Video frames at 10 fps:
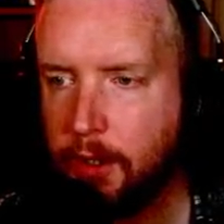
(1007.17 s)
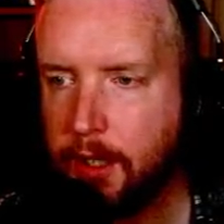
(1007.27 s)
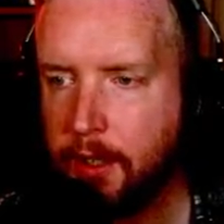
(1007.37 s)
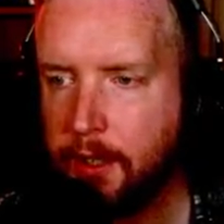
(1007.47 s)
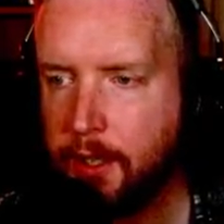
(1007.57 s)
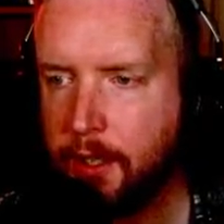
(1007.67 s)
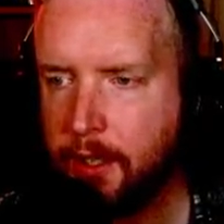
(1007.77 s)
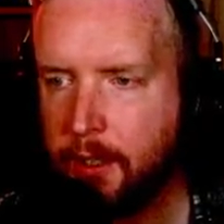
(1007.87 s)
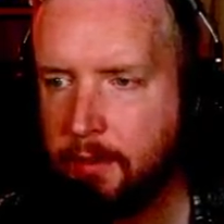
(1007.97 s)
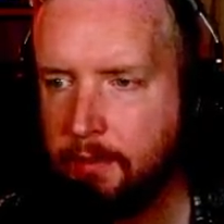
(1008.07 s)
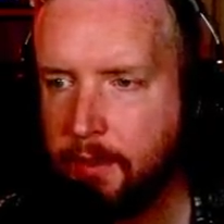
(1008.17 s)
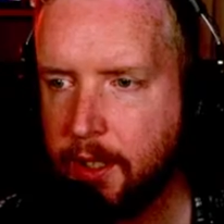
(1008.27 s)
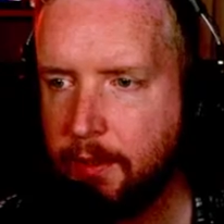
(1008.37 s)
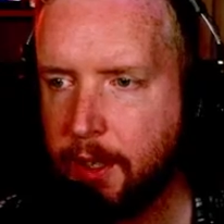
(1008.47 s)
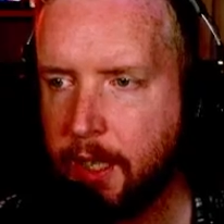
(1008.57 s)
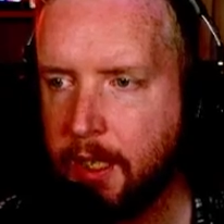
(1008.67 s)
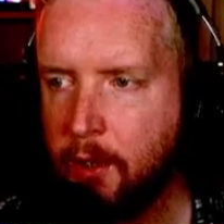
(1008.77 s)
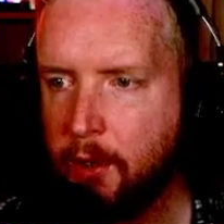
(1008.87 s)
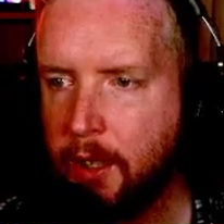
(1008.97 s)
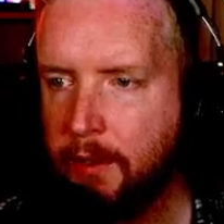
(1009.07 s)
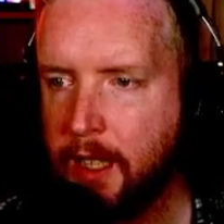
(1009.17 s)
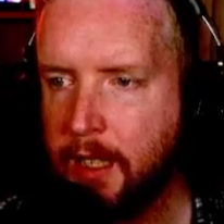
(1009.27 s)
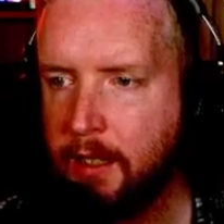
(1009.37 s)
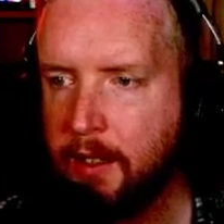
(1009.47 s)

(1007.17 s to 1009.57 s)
other side? See if we get any joy over here?